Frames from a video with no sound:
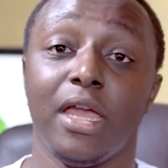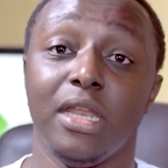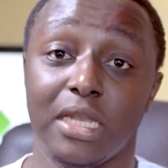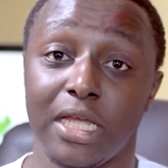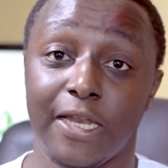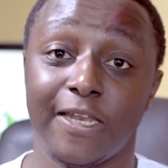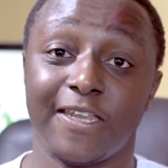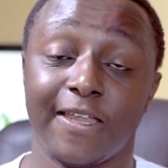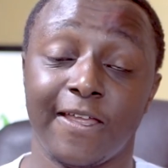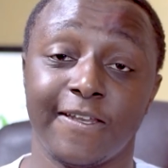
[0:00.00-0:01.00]

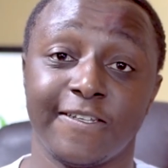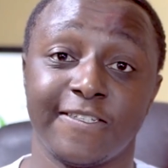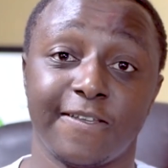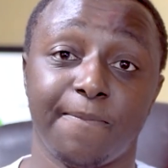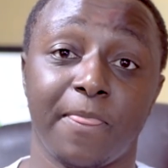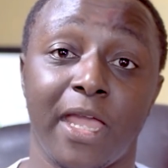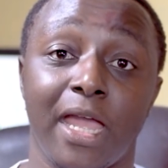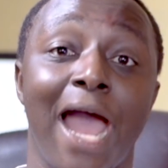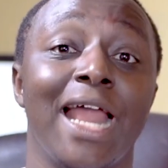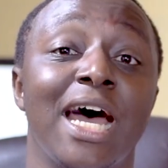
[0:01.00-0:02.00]
and
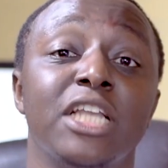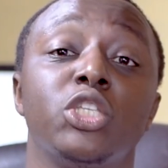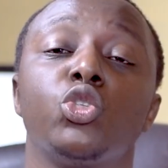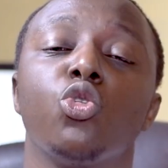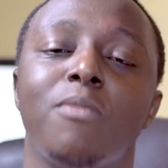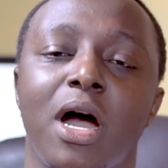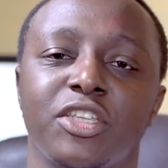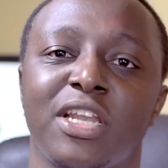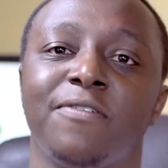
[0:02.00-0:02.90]
I learned so much.